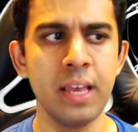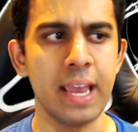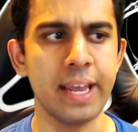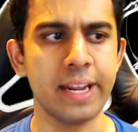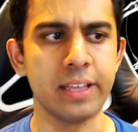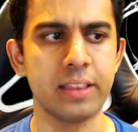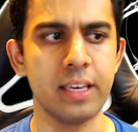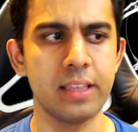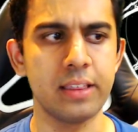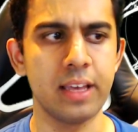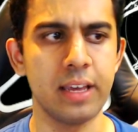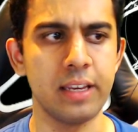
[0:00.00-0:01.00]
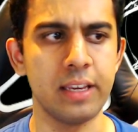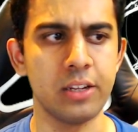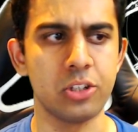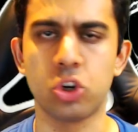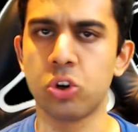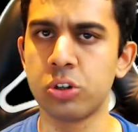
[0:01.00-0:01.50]
And I think that it
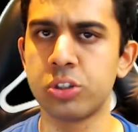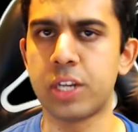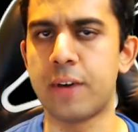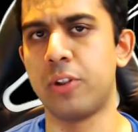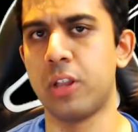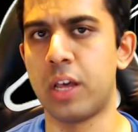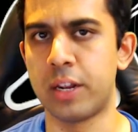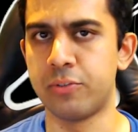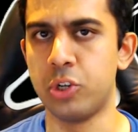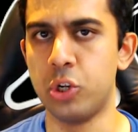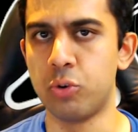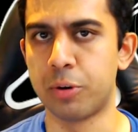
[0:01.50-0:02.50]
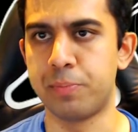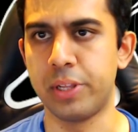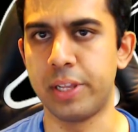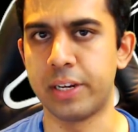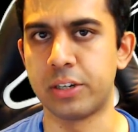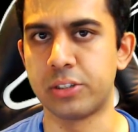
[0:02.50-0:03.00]
turns off a lot of newer
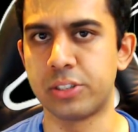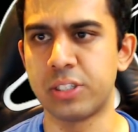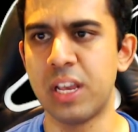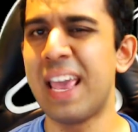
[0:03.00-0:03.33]
players.